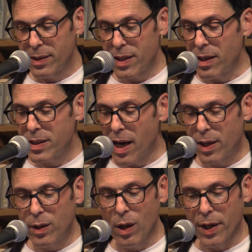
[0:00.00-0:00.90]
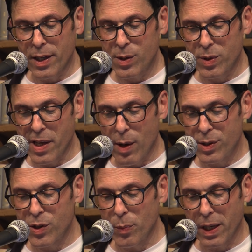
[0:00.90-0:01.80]
tongue-tied Claudius was now
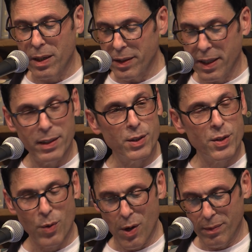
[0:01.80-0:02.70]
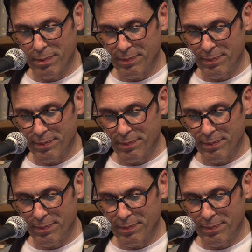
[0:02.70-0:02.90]
assuming Caligula's throne.